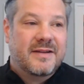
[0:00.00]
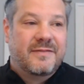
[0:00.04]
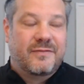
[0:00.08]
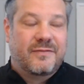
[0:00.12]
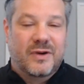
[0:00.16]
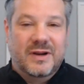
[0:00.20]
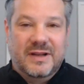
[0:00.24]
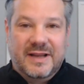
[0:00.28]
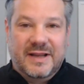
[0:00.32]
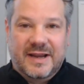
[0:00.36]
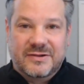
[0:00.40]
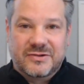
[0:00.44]

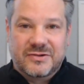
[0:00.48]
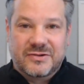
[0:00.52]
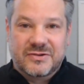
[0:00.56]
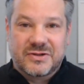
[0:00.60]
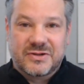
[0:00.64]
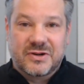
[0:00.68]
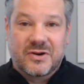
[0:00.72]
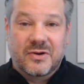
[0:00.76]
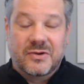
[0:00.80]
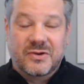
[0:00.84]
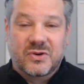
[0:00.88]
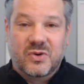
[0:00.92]
freelancers
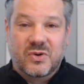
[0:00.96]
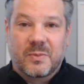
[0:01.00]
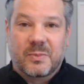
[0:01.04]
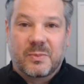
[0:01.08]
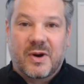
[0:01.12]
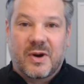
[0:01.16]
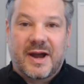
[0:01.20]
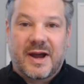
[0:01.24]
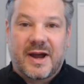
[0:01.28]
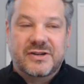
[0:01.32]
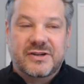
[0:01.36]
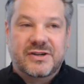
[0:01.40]
to go do a
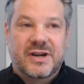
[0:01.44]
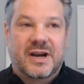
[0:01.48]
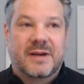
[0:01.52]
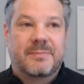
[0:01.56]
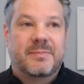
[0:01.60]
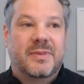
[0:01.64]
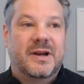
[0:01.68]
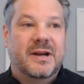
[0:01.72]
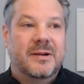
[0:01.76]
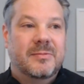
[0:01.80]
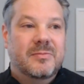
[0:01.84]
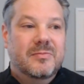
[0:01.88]
project,
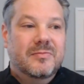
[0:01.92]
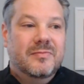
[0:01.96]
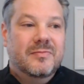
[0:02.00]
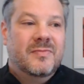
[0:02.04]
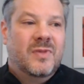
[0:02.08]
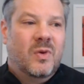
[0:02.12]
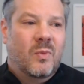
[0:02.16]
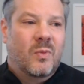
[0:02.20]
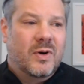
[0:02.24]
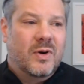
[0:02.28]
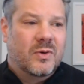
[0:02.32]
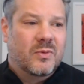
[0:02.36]
but
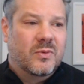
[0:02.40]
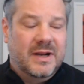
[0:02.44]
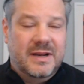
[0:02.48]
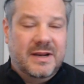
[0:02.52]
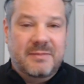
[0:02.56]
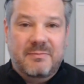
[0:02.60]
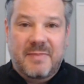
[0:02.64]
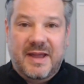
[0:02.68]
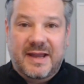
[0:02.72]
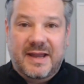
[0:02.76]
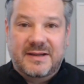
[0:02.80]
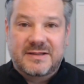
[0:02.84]
what
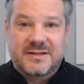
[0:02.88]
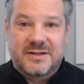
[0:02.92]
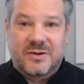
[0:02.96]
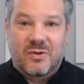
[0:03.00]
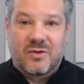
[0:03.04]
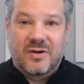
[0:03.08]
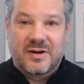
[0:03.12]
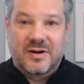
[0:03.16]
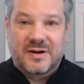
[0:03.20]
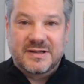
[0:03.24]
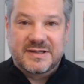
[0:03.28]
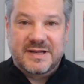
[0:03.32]
really makes
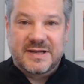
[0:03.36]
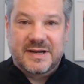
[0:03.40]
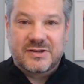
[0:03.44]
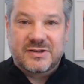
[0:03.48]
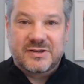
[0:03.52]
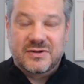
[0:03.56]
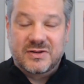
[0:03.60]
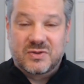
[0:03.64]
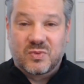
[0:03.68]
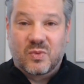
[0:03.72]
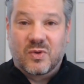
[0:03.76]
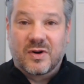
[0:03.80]

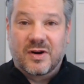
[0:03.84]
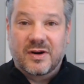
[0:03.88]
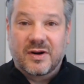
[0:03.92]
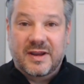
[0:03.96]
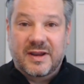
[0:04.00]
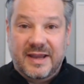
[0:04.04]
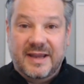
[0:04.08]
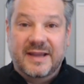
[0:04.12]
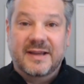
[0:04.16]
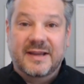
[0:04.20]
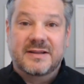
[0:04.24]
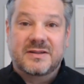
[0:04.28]
organizations work
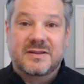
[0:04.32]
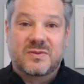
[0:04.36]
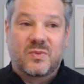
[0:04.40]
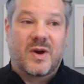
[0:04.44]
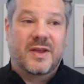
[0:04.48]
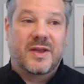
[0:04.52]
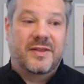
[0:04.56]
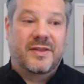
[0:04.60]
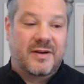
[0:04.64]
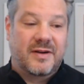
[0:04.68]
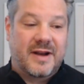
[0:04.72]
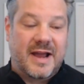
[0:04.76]
is
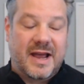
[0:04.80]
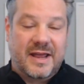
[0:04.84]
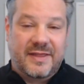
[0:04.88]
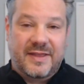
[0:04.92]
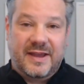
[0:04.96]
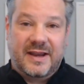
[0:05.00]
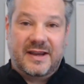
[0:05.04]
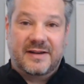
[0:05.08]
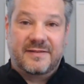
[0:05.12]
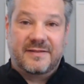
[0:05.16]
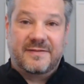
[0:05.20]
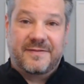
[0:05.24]
whether or not
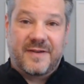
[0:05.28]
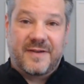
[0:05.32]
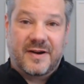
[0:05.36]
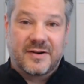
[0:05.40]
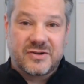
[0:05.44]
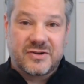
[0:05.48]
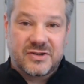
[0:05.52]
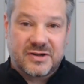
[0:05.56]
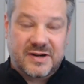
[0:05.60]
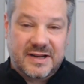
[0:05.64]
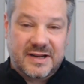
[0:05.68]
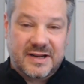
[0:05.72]
they can
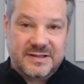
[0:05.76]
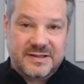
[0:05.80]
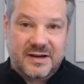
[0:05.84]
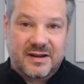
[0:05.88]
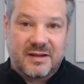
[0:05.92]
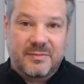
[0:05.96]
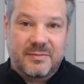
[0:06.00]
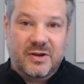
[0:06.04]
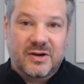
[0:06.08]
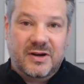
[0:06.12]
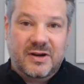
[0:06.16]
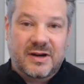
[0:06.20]
function as a
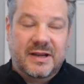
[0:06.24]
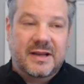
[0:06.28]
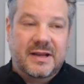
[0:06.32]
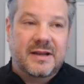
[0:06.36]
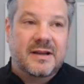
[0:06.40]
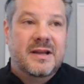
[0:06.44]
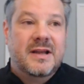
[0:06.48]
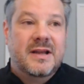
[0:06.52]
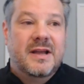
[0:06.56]
community.